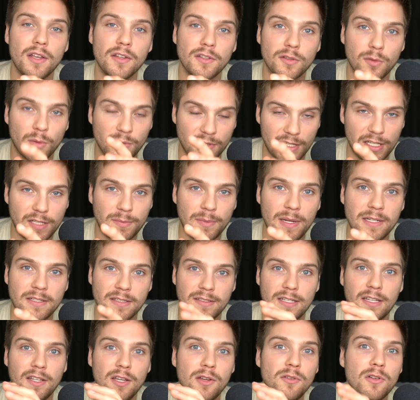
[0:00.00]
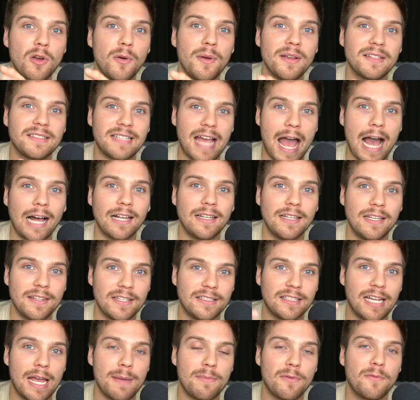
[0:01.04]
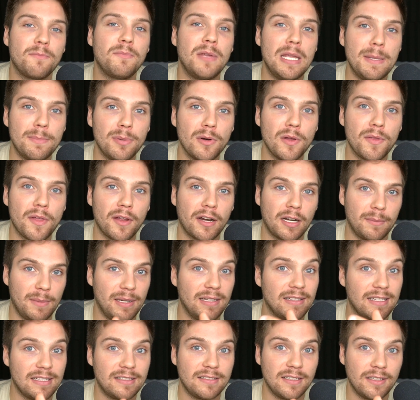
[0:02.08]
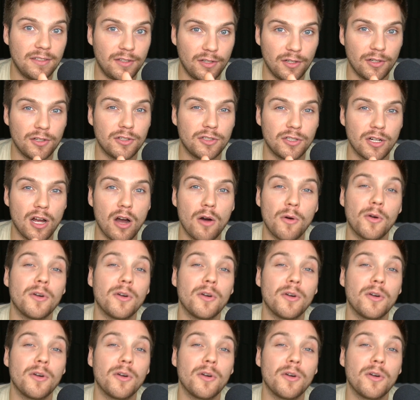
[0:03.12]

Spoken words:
So what this means is that you know exactly the type of people that are going to be listening to your show,